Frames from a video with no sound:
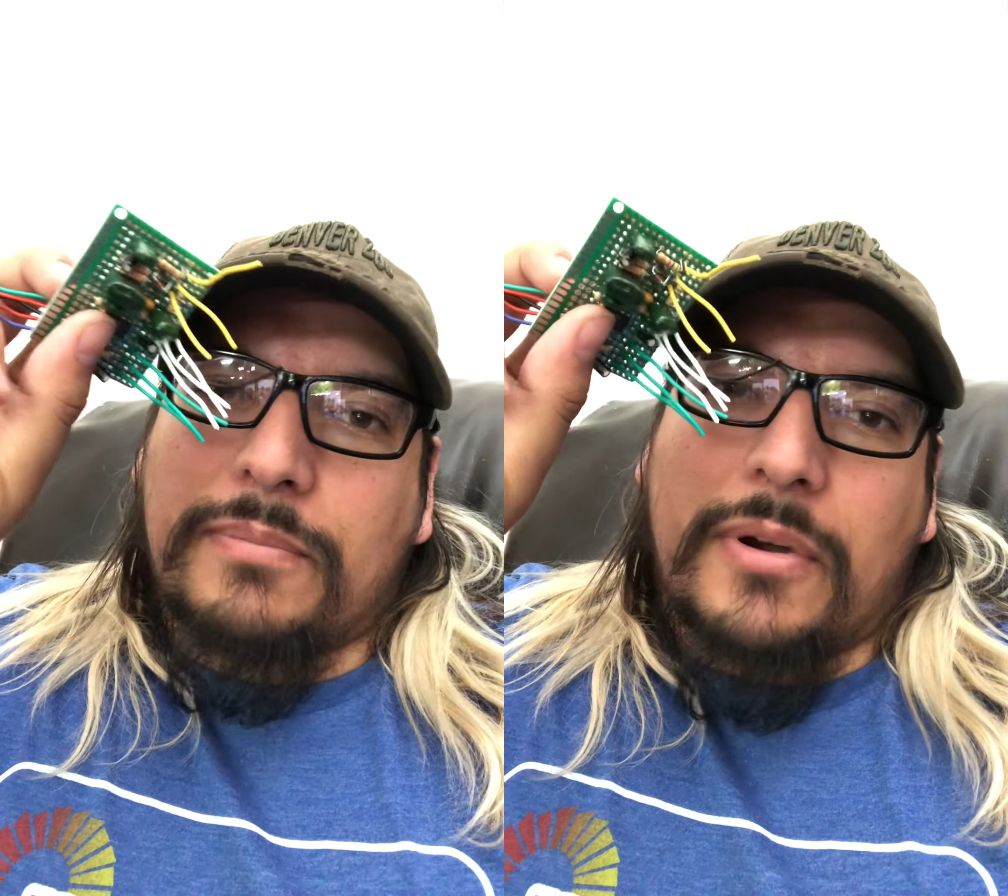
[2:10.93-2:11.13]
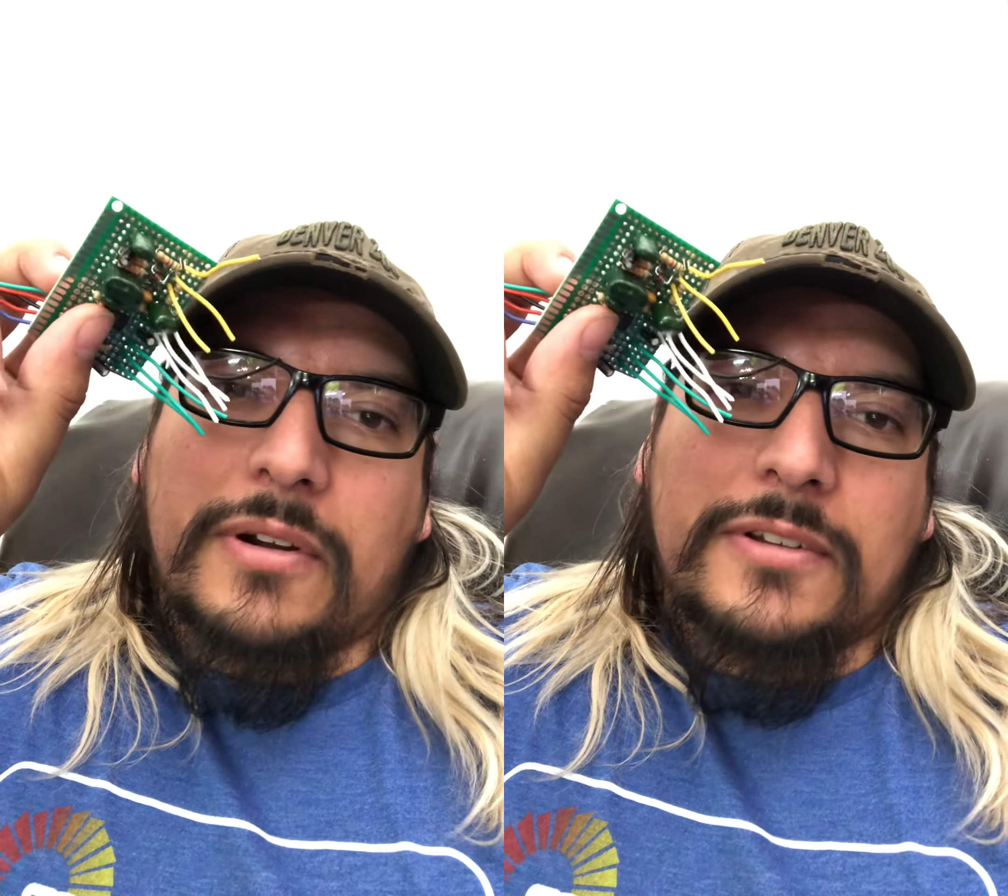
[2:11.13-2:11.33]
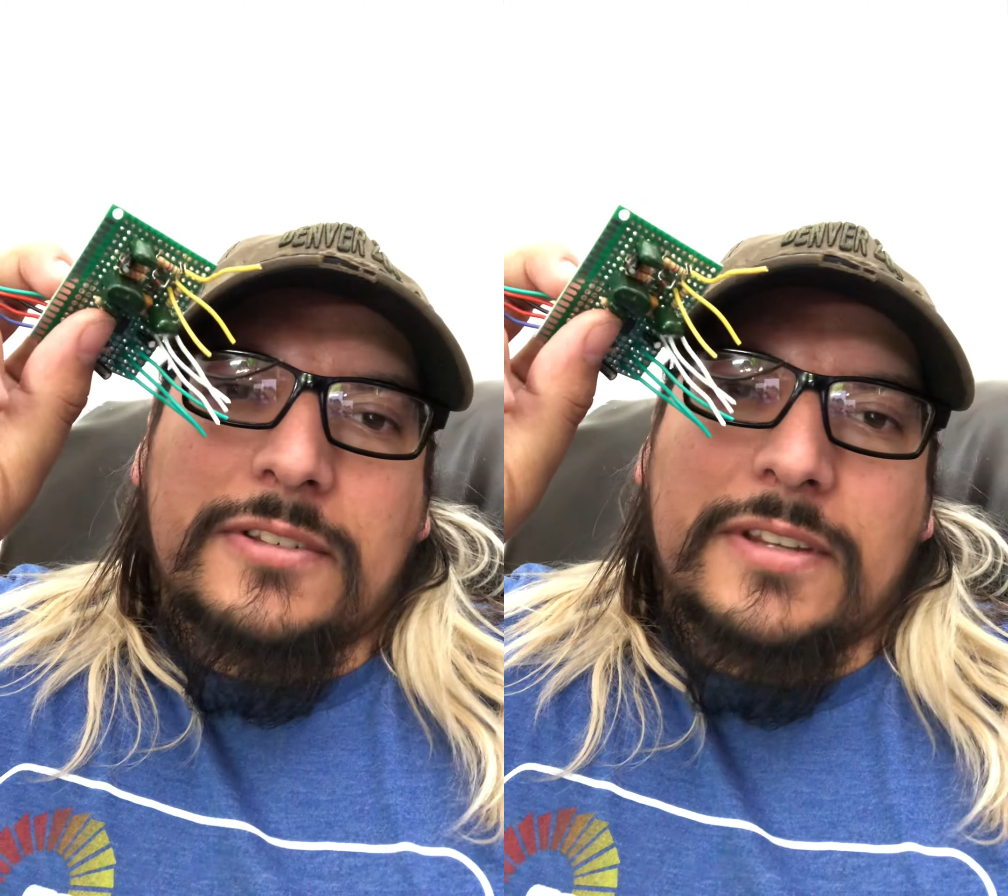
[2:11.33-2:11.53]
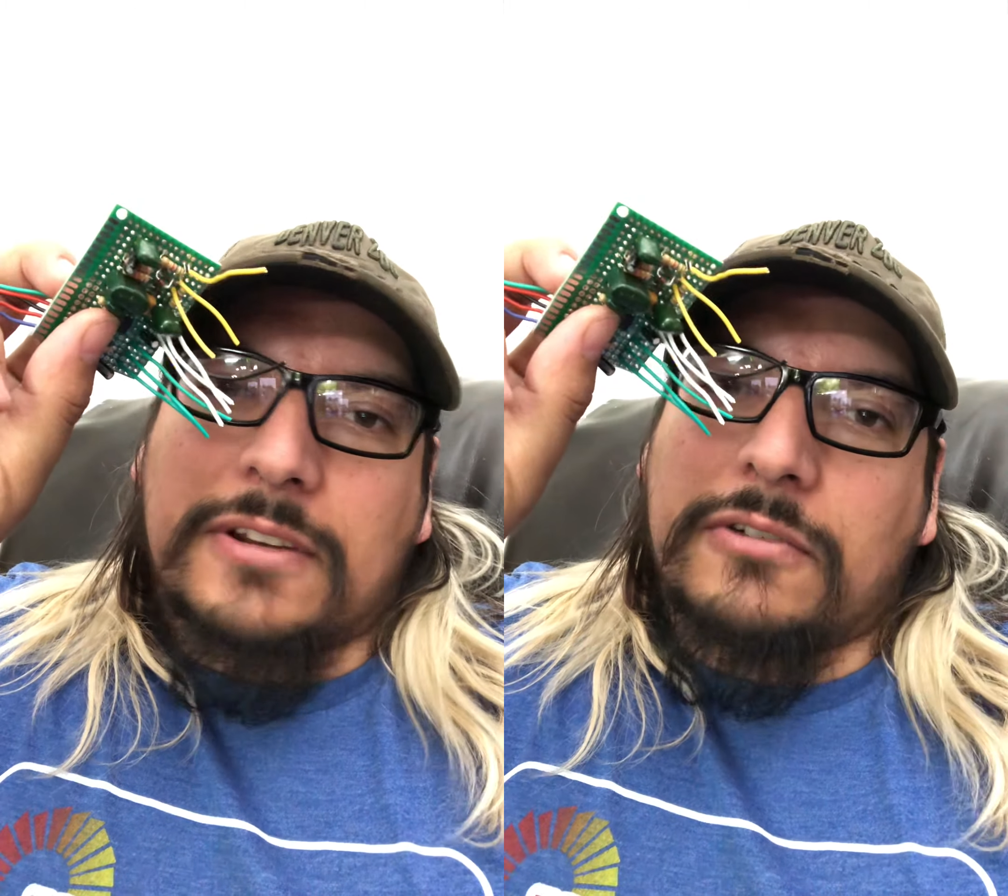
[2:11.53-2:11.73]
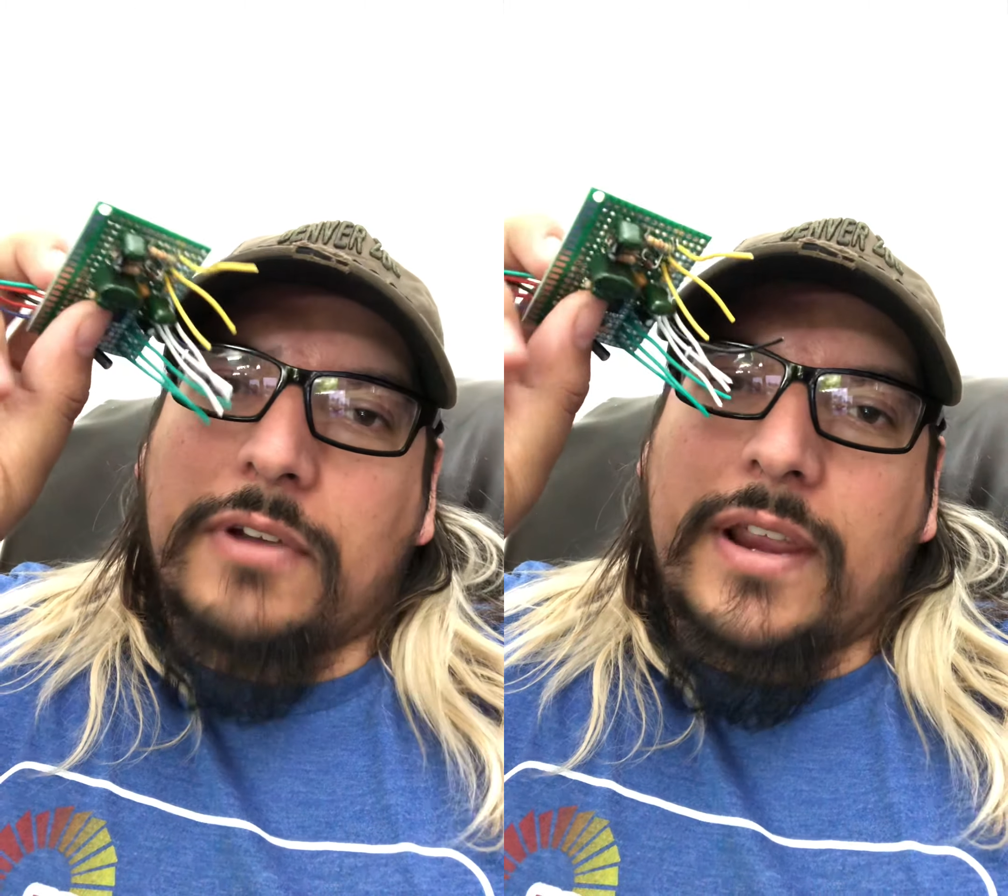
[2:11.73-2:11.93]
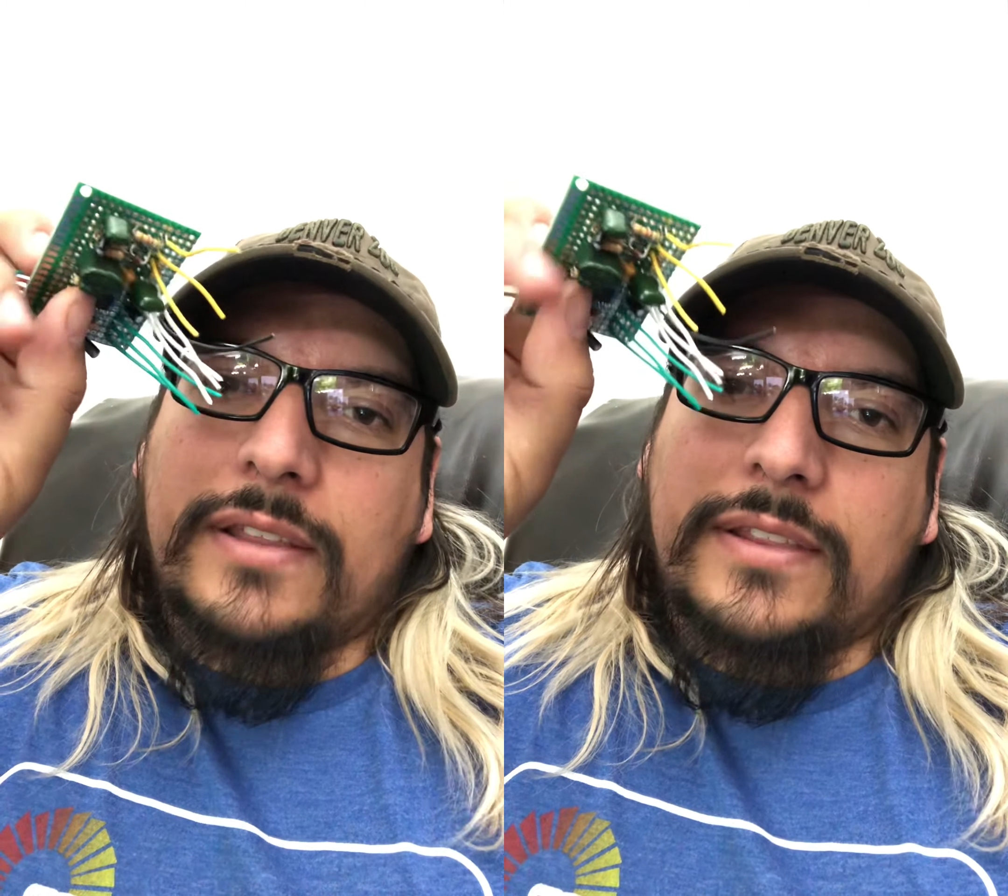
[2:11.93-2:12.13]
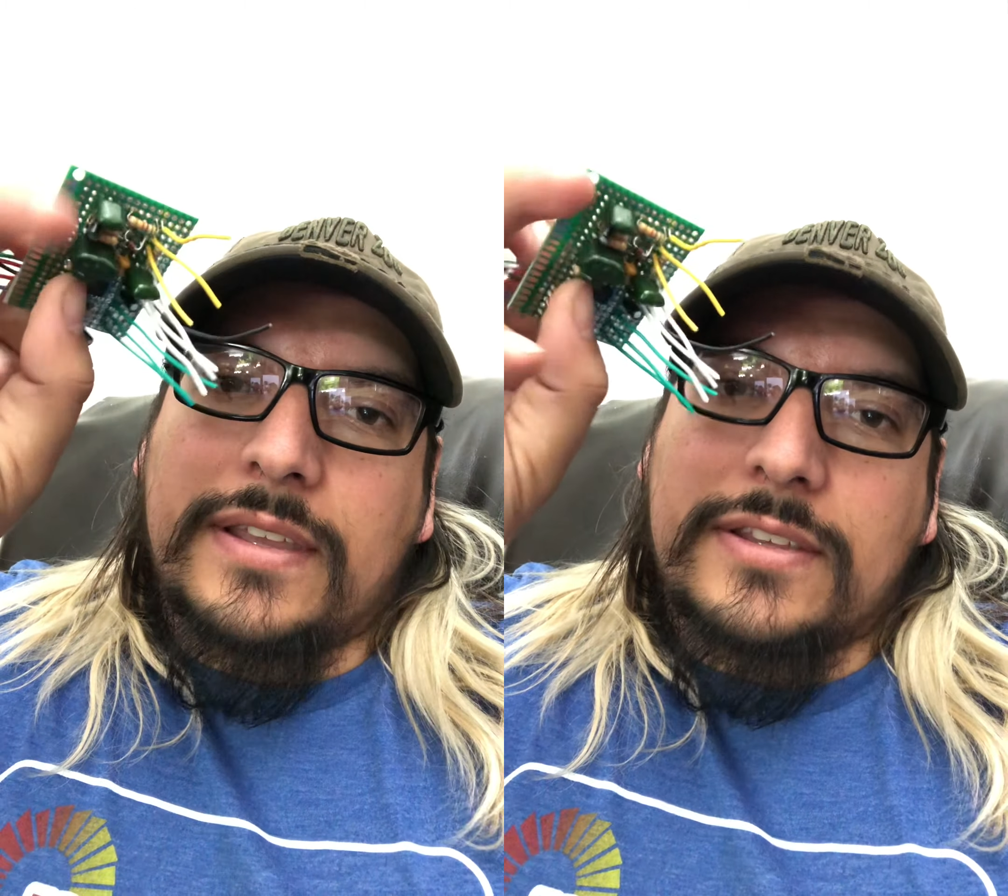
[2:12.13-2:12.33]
parts incorrectly.